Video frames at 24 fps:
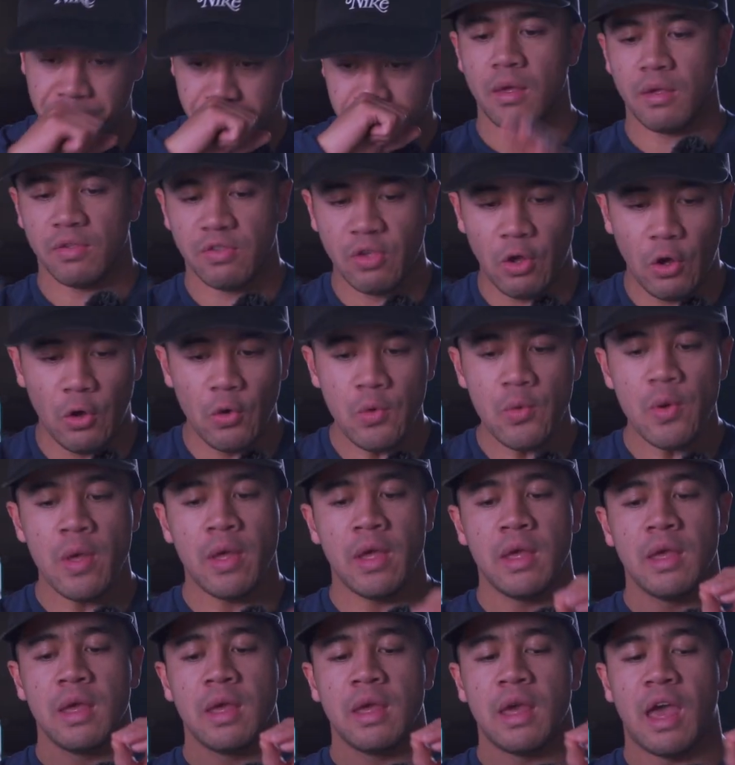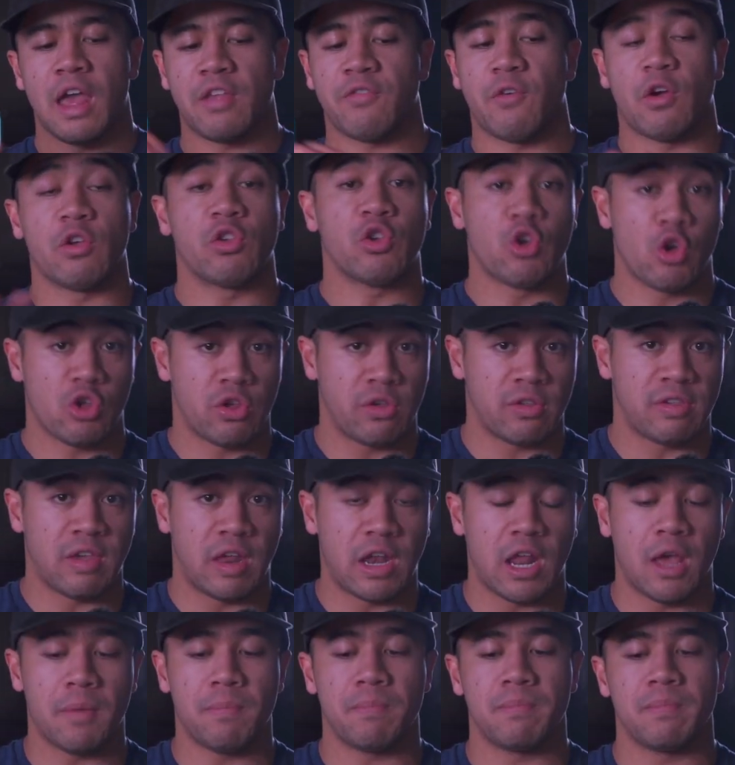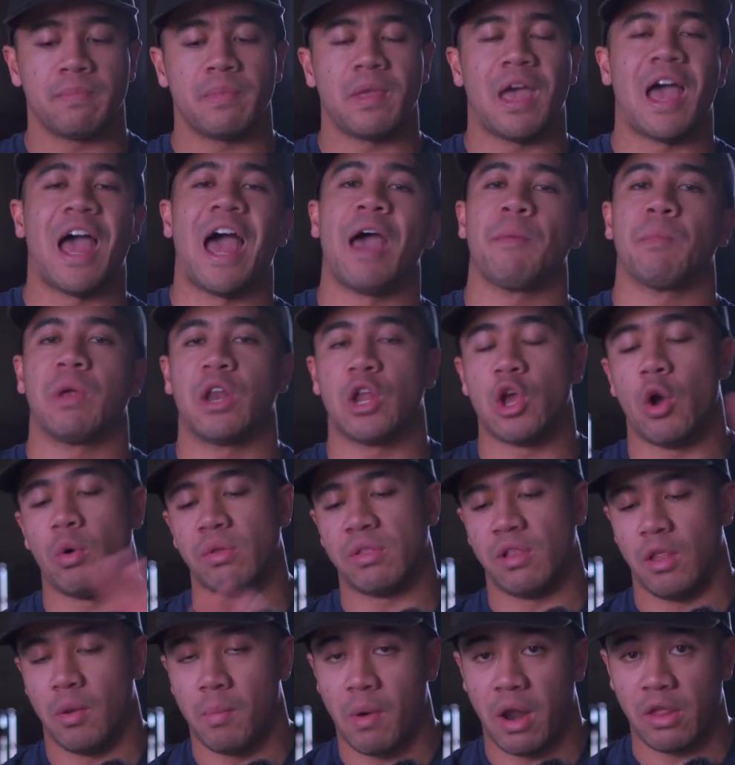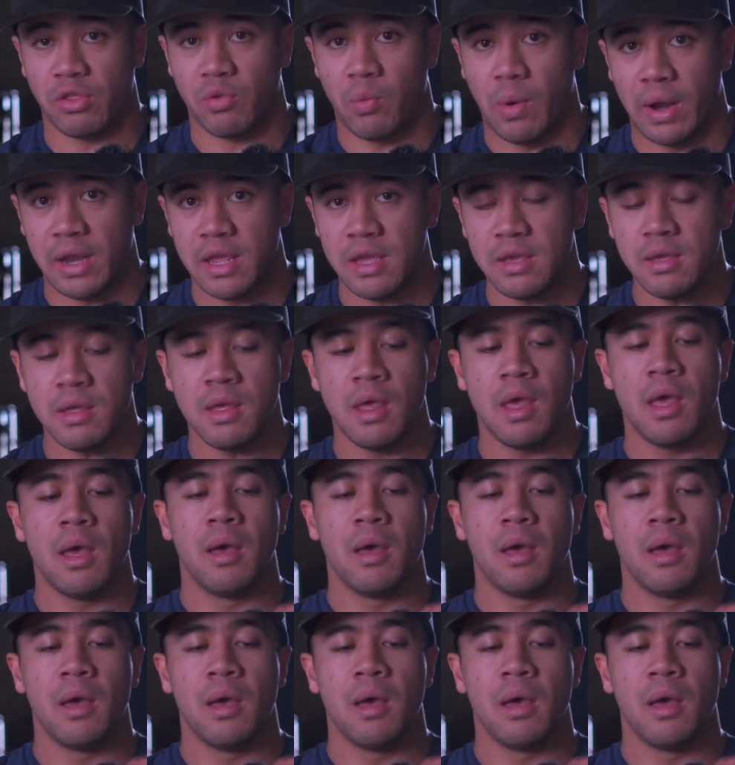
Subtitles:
So as far as cushion setup, I'm gonna go with the LeBron 20,